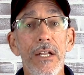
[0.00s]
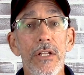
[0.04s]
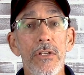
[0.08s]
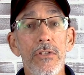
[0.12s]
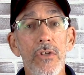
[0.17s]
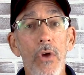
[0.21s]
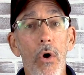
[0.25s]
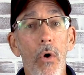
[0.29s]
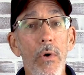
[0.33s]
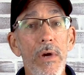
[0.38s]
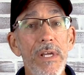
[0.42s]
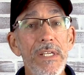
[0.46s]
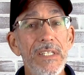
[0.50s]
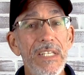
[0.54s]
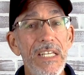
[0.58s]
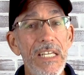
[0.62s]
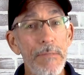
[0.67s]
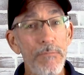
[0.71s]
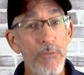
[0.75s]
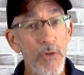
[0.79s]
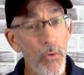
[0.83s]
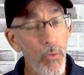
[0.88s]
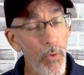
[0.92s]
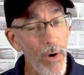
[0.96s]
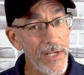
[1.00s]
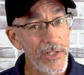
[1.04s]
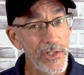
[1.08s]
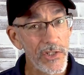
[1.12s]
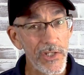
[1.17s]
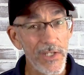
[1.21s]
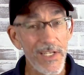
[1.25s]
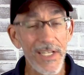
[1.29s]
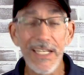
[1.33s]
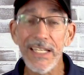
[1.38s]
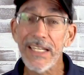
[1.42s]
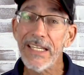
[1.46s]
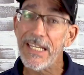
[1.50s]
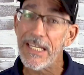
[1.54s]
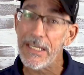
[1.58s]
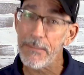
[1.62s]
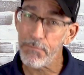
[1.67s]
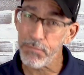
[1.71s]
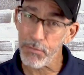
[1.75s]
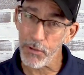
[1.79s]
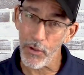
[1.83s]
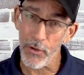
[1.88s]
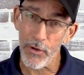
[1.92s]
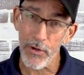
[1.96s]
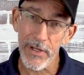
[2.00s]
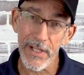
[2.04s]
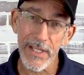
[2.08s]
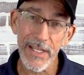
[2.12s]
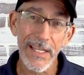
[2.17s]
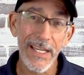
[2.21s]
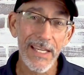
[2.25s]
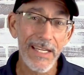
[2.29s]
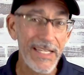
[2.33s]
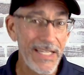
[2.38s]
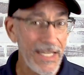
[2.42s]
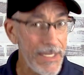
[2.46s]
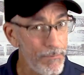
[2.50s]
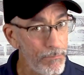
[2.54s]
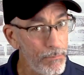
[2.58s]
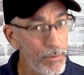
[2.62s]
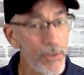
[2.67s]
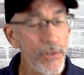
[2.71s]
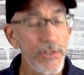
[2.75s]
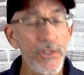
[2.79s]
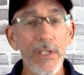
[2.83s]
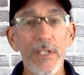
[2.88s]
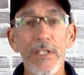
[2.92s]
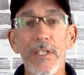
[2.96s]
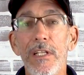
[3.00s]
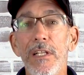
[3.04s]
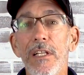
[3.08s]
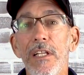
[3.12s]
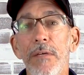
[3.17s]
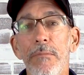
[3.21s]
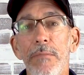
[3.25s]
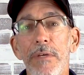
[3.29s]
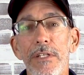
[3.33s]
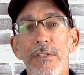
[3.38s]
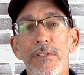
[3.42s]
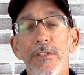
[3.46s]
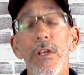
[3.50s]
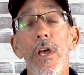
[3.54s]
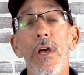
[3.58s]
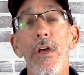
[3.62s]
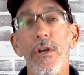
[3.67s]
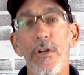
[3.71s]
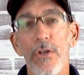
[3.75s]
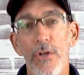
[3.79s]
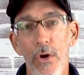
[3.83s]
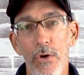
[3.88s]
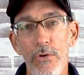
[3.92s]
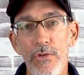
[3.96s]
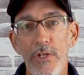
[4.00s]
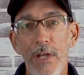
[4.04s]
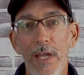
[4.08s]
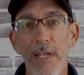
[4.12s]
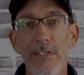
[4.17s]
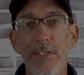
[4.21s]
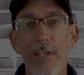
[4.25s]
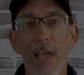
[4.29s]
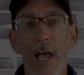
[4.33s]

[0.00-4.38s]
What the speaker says: as always, keep questioning, keep learning, and keep pushing the limits. Coach Ace